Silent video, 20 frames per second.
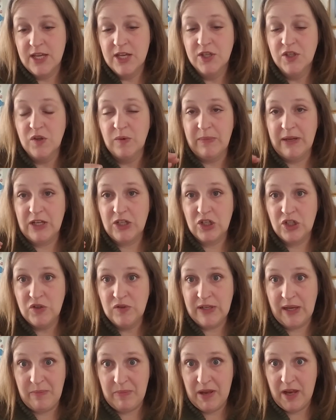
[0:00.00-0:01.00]
So make sure you
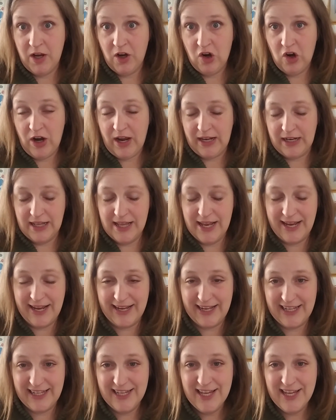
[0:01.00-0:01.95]
type it in correctly